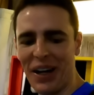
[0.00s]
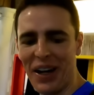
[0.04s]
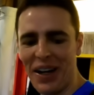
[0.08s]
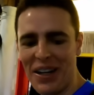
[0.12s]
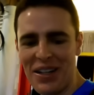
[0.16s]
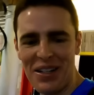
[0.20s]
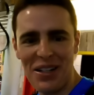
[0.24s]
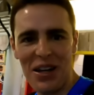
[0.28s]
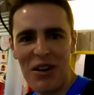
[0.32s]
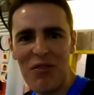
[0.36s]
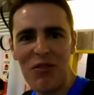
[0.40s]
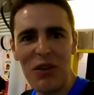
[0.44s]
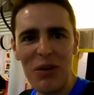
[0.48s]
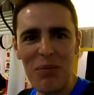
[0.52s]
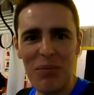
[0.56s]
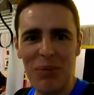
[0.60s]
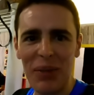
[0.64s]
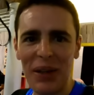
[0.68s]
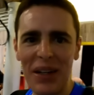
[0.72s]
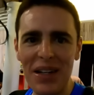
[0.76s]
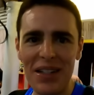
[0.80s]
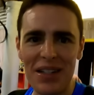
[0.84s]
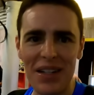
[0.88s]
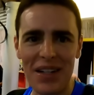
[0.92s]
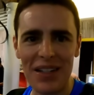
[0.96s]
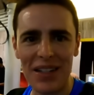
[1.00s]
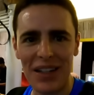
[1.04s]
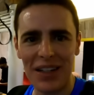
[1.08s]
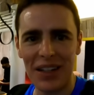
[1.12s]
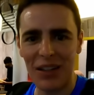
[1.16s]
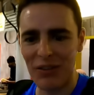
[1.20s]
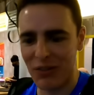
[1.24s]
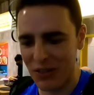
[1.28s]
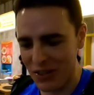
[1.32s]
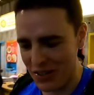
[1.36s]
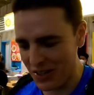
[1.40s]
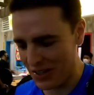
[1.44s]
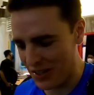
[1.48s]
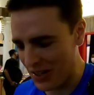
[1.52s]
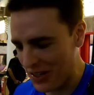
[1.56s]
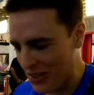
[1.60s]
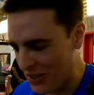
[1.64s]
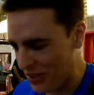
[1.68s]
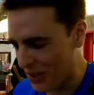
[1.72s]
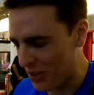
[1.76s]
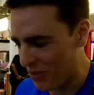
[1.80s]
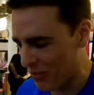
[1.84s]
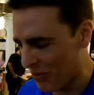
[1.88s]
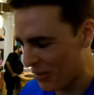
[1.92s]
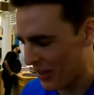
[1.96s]
guys. Every place has a different
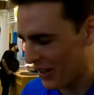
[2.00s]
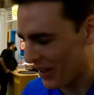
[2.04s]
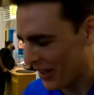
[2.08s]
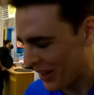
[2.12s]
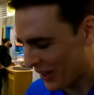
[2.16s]
system.